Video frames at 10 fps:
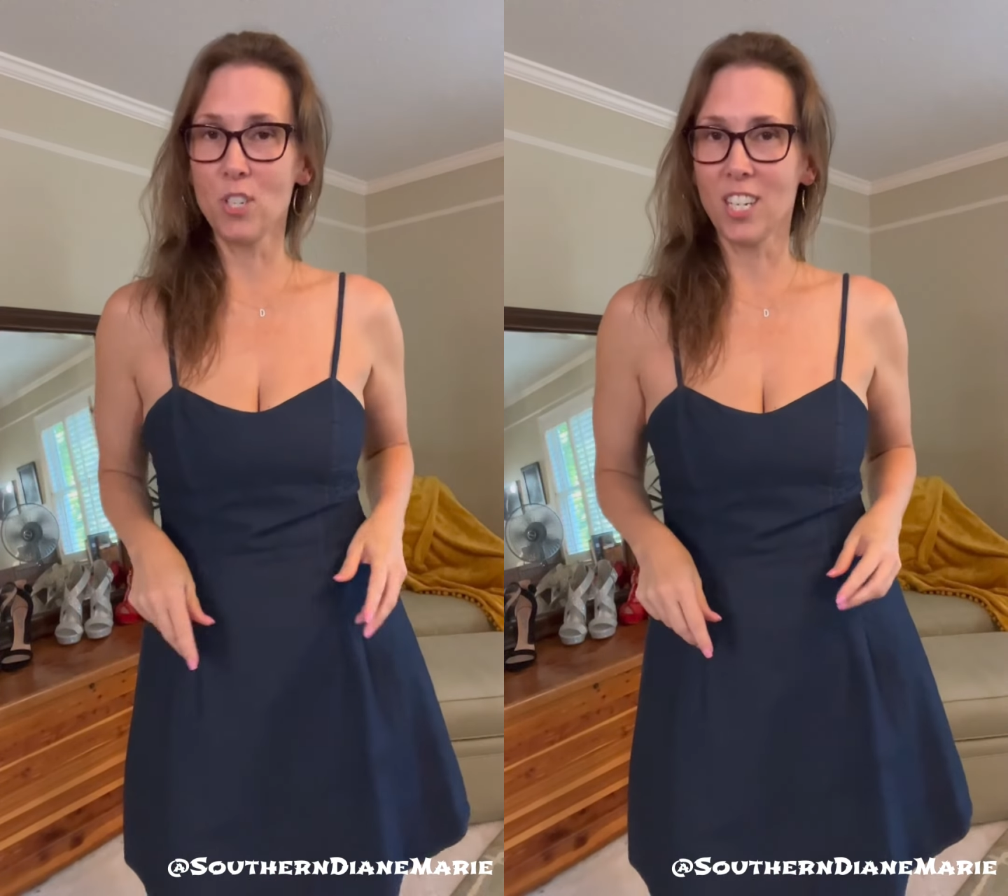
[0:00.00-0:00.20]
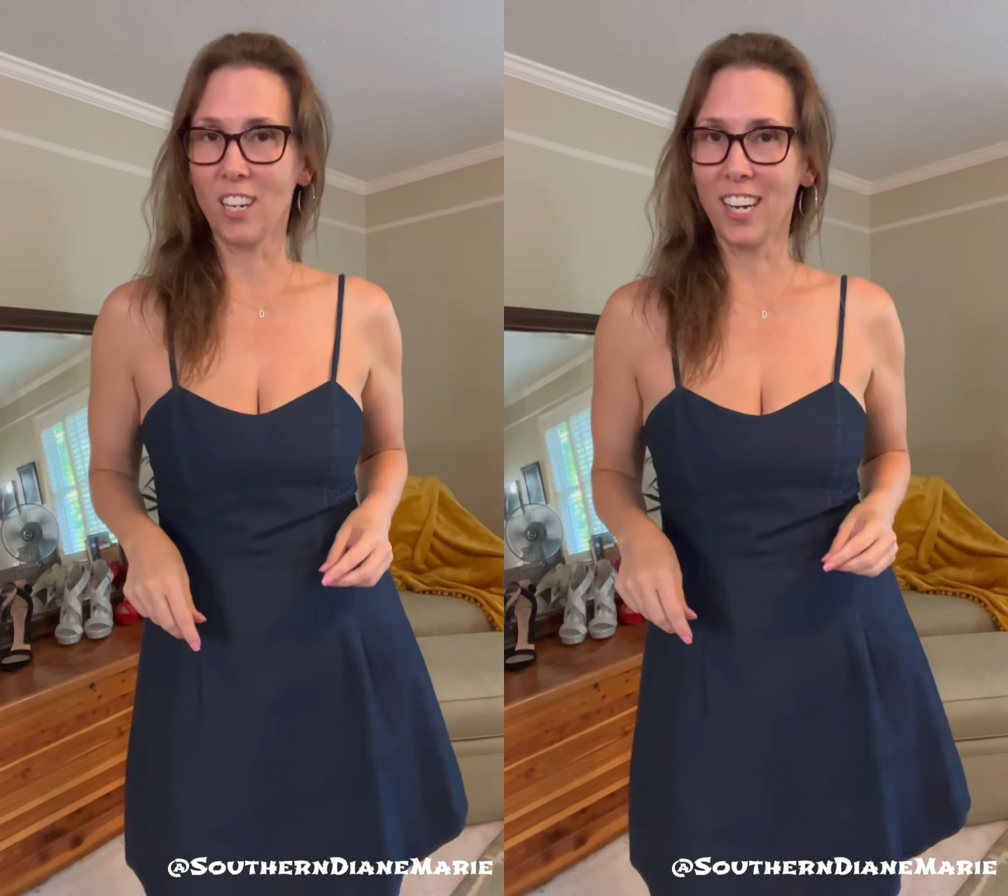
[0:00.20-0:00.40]

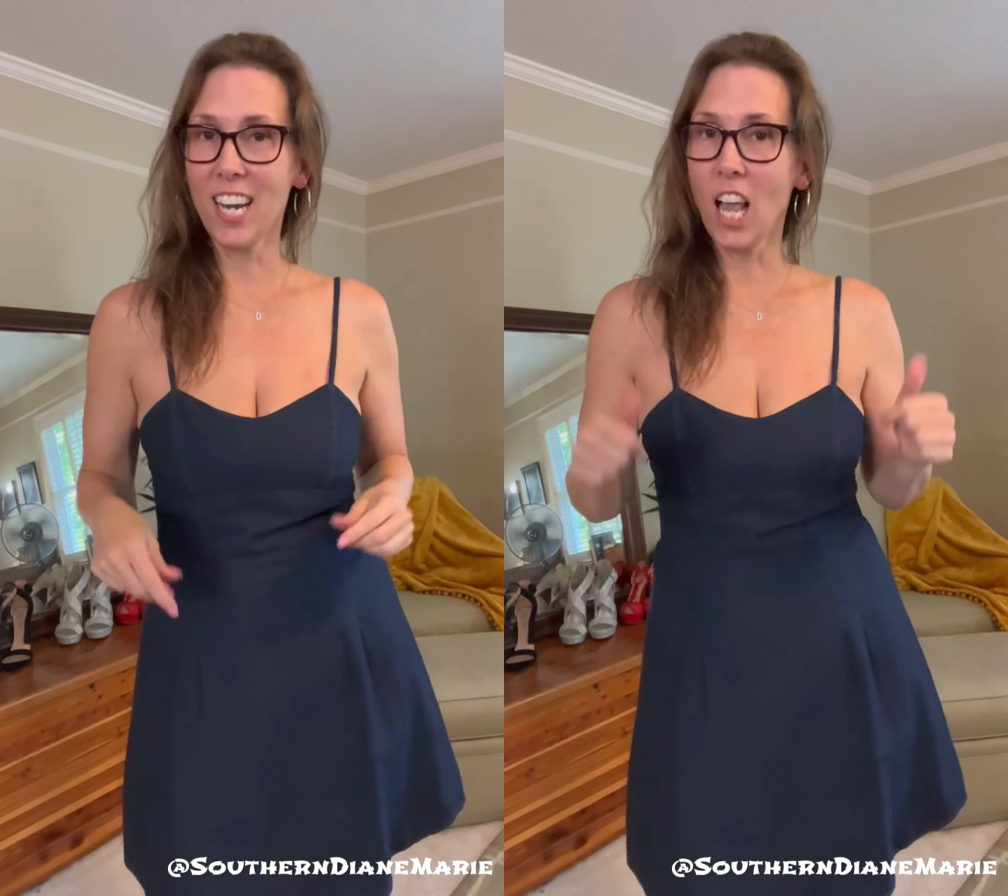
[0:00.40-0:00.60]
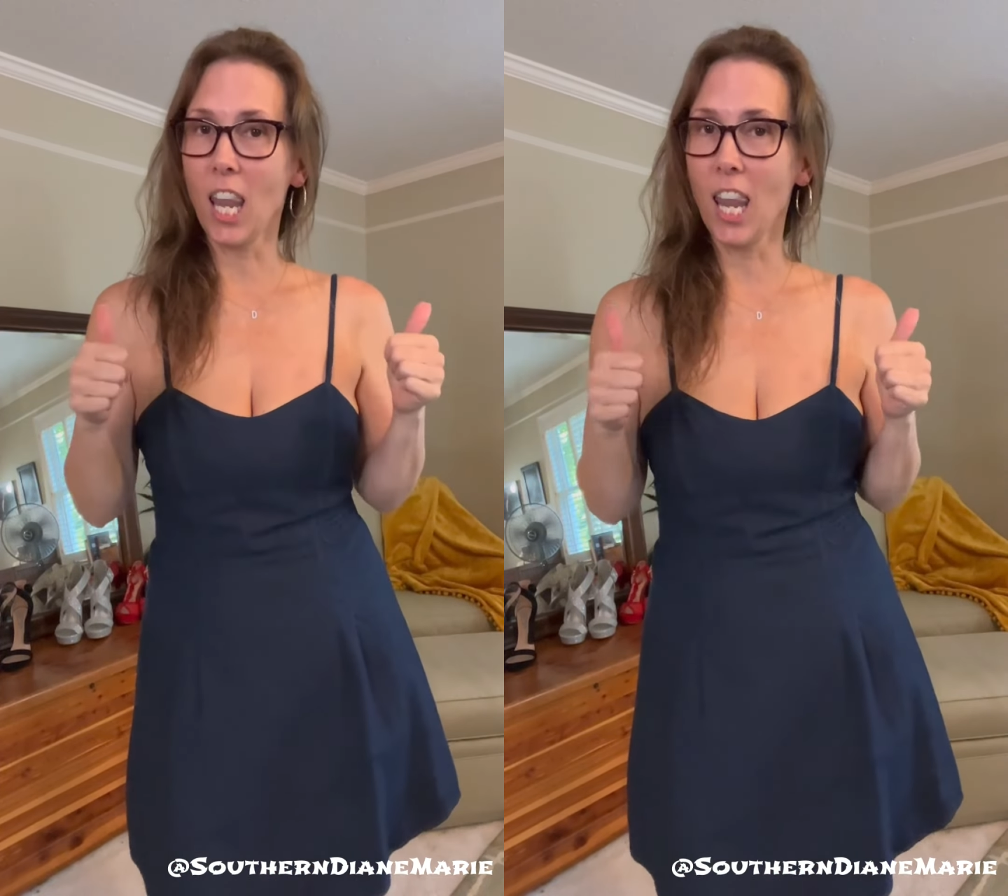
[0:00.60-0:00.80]

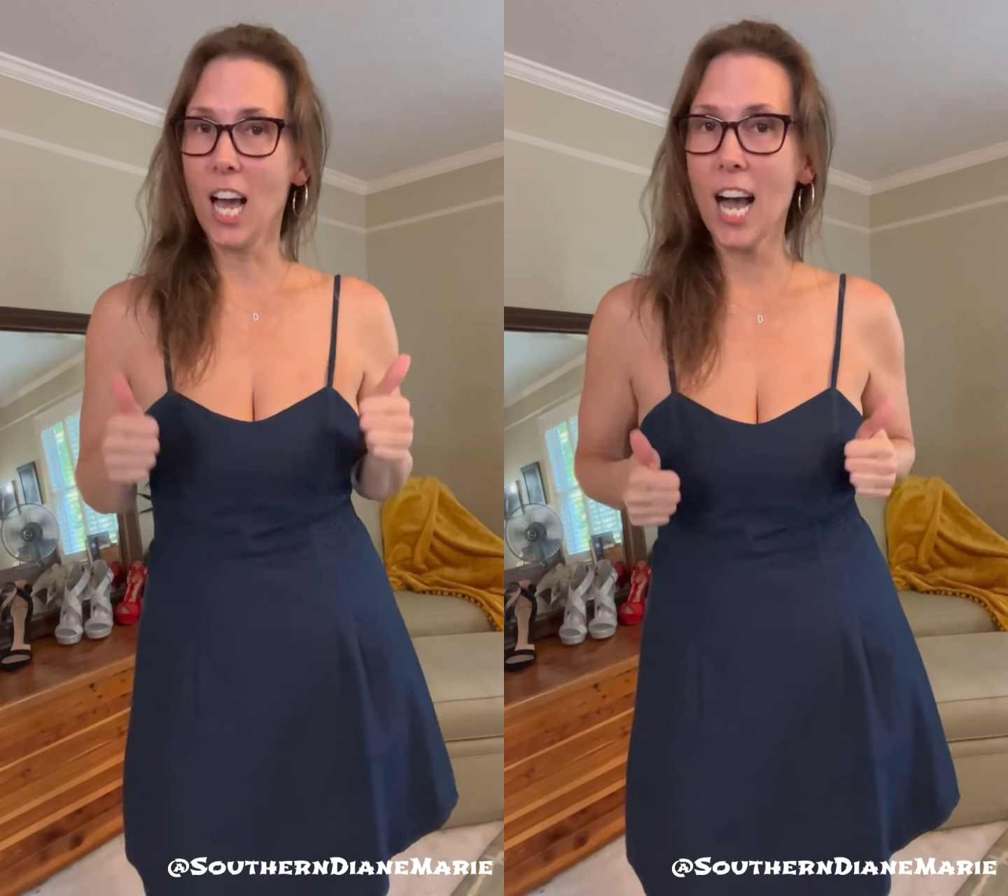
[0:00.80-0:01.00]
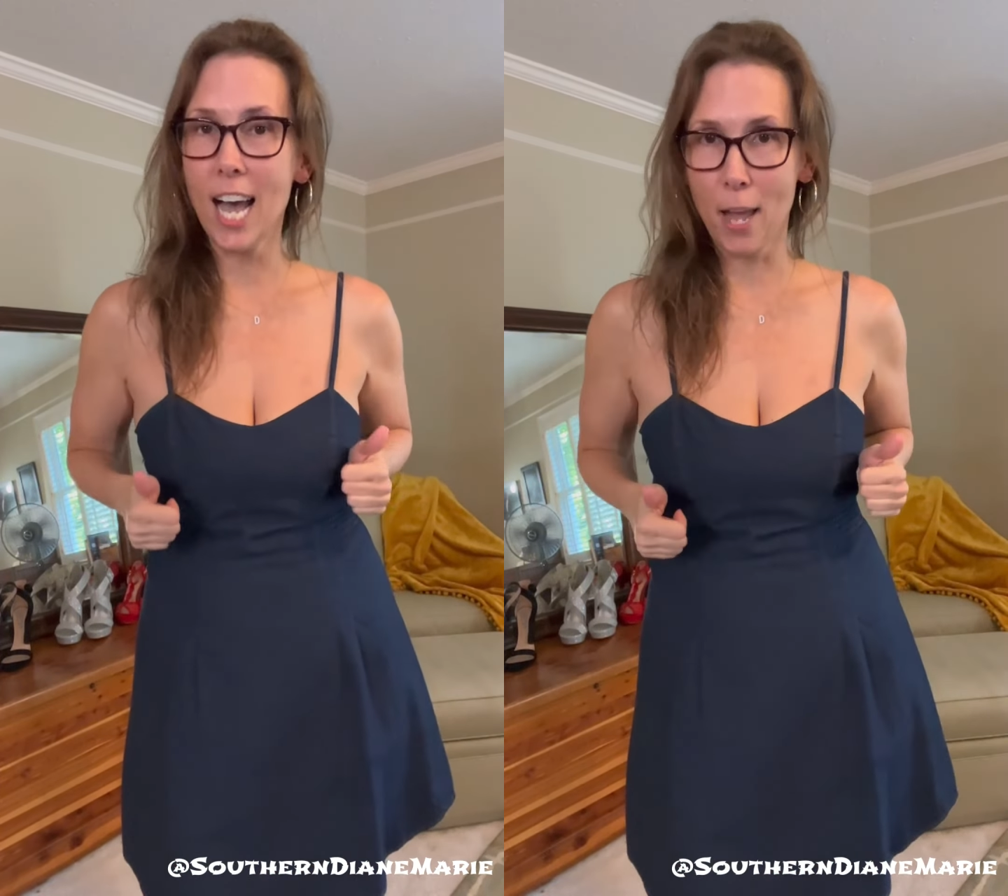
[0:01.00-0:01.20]
sharing
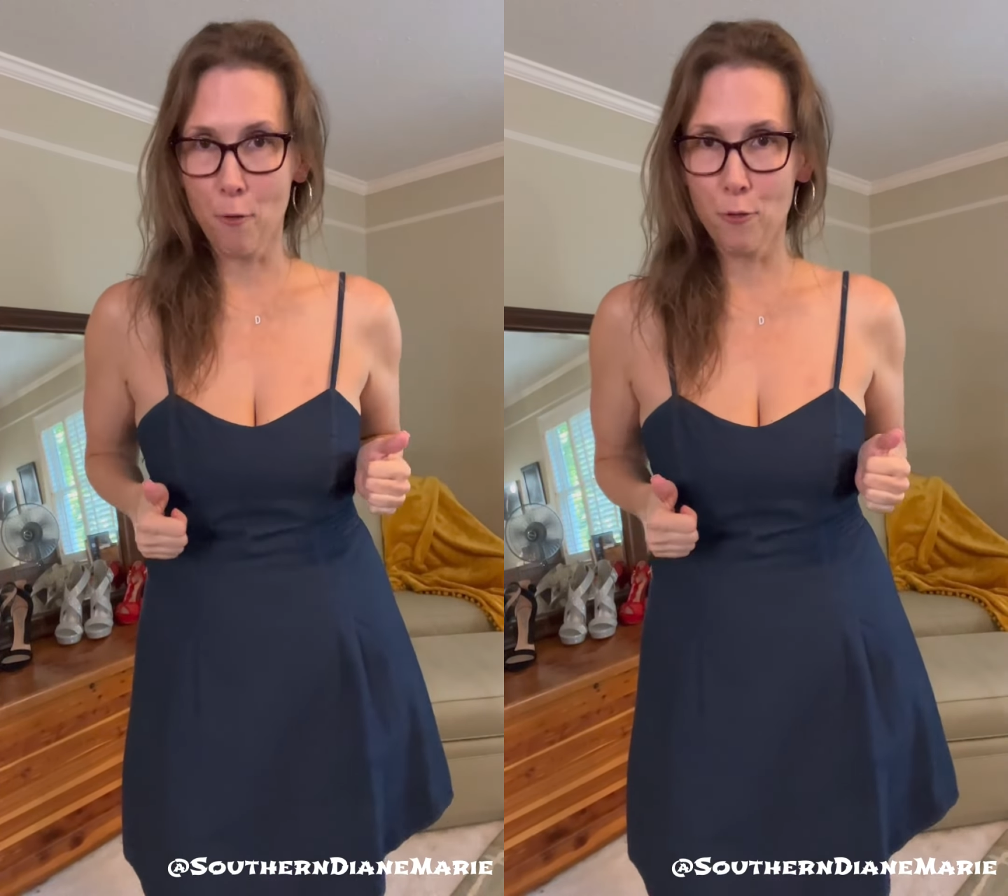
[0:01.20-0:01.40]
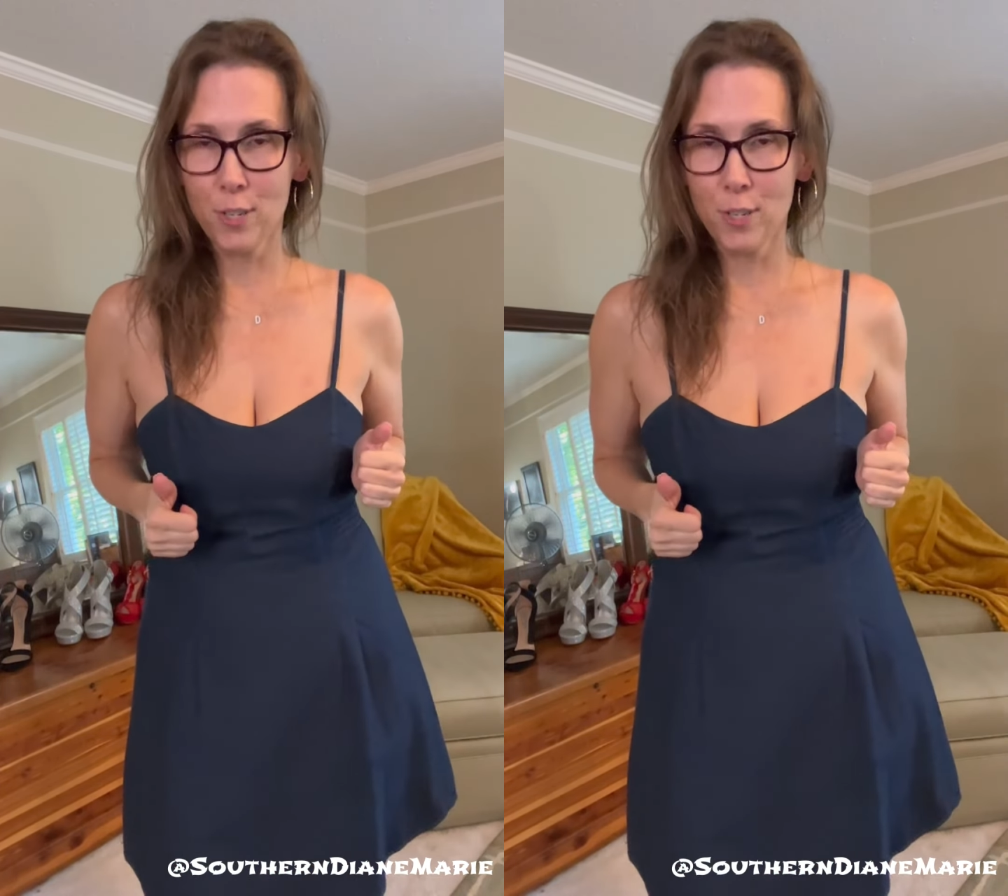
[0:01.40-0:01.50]
live.